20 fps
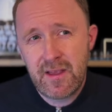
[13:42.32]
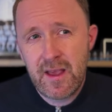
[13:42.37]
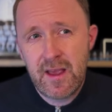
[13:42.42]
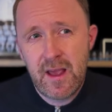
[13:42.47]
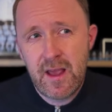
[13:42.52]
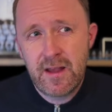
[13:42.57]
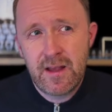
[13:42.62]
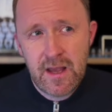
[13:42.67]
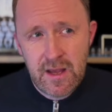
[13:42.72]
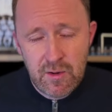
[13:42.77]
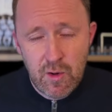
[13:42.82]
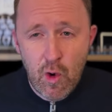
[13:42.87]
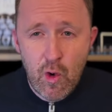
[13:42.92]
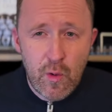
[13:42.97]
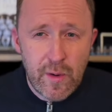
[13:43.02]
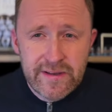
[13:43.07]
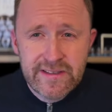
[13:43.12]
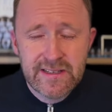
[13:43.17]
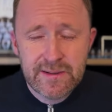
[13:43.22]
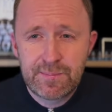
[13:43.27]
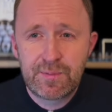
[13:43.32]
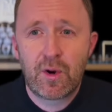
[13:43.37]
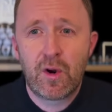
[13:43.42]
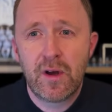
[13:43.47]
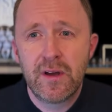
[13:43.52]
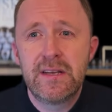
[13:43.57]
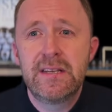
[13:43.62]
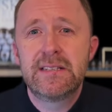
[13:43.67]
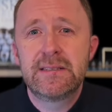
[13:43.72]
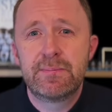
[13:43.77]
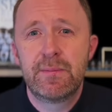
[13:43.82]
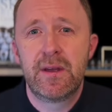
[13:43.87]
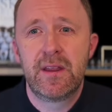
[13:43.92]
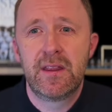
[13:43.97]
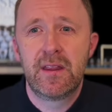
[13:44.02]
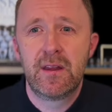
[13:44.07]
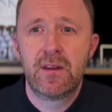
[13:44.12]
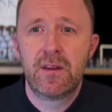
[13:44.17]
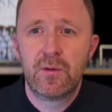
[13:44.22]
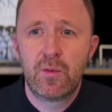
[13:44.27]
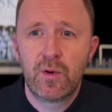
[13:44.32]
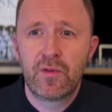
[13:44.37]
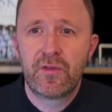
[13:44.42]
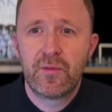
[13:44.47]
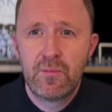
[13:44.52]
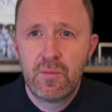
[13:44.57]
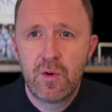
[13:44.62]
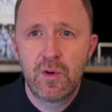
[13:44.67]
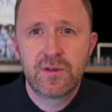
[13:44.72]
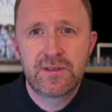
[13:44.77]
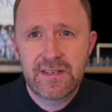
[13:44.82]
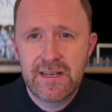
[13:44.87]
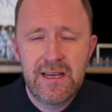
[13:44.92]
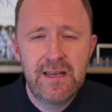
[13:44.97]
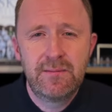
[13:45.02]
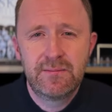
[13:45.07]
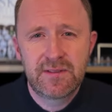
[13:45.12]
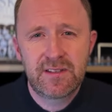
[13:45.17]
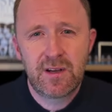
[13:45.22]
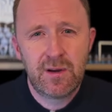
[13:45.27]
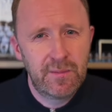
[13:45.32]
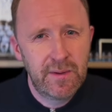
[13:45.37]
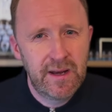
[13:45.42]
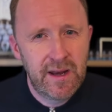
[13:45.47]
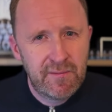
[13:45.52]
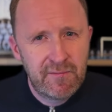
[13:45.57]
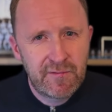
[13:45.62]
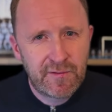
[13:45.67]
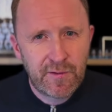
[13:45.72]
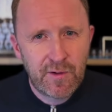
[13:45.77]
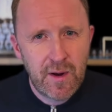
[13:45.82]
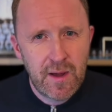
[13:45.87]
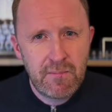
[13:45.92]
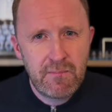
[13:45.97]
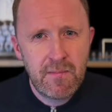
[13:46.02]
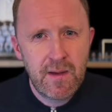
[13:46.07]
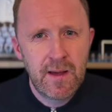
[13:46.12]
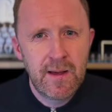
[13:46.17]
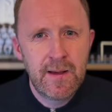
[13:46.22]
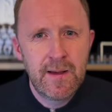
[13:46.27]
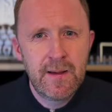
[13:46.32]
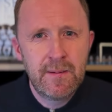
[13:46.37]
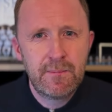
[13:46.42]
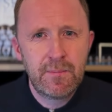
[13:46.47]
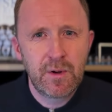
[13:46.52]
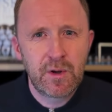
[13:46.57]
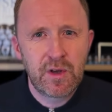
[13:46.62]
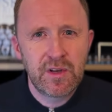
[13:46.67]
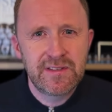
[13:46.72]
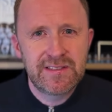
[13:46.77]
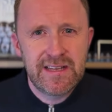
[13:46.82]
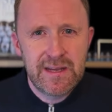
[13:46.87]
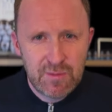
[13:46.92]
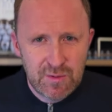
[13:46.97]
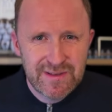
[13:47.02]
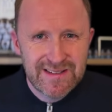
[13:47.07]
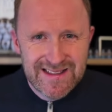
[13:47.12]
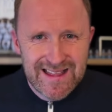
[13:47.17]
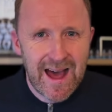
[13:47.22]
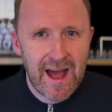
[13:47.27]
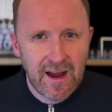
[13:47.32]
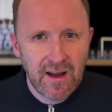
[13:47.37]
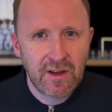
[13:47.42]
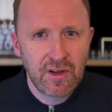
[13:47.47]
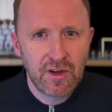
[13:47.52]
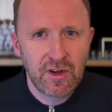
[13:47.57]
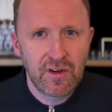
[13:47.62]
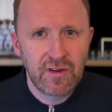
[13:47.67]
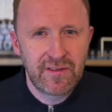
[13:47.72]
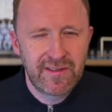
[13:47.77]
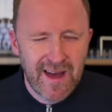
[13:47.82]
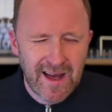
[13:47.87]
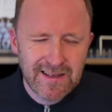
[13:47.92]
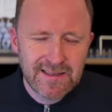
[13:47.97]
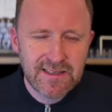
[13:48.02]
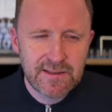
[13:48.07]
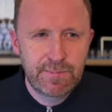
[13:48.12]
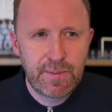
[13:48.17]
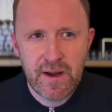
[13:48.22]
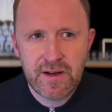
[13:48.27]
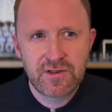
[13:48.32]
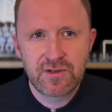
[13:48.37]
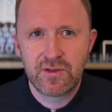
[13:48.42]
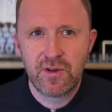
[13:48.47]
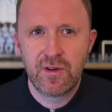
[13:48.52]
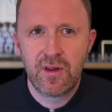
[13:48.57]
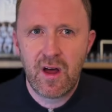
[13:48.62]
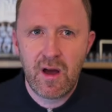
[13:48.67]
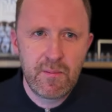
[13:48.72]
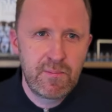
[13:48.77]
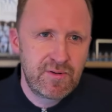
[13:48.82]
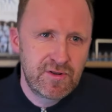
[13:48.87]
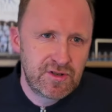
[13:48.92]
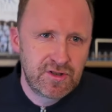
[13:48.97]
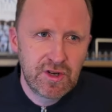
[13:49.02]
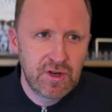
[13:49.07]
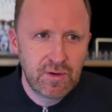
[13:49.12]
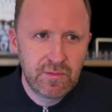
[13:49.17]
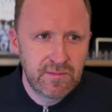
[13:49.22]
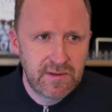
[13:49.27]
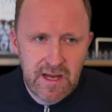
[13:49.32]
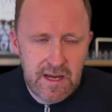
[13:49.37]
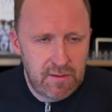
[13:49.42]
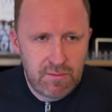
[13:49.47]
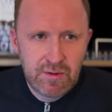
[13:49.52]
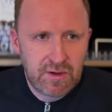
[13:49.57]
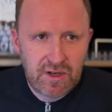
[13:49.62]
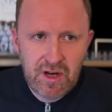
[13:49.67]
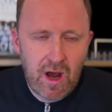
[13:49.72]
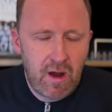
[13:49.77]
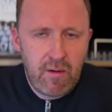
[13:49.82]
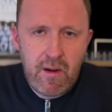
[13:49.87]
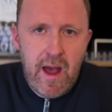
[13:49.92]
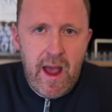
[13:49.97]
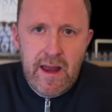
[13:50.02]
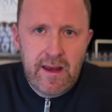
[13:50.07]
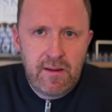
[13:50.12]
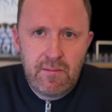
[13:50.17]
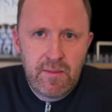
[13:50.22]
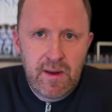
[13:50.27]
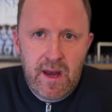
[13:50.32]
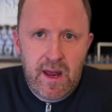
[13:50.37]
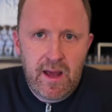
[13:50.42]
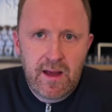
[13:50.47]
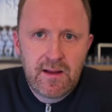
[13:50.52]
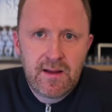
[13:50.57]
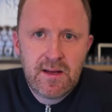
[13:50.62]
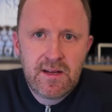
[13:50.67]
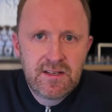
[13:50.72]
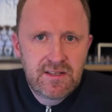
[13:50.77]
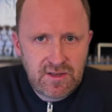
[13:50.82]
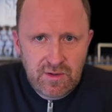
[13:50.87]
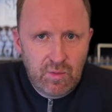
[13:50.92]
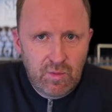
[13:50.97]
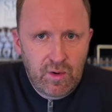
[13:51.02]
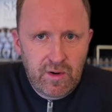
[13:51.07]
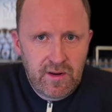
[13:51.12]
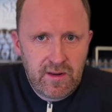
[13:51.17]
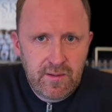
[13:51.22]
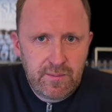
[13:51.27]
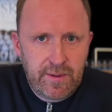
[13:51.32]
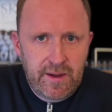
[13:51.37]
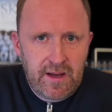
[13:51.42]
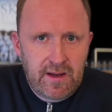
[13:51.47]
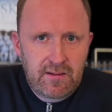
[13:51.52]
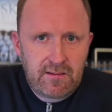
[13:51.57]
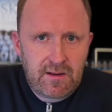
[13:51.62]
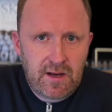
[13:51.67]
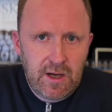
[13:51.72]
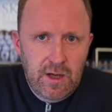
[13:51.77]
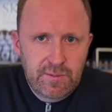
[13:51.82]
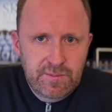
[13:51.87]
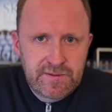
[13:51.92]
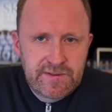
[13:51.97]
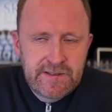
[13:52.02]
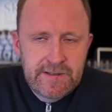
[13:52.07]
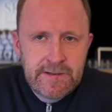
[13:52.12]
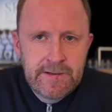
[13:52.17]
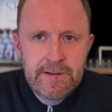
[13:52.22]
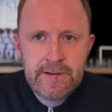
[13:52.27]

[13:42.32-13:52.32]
it always surprised me that there wasn't more teams coming in for him, because he was that good, that special. I presumed he would go at any minute to one of the big clubs,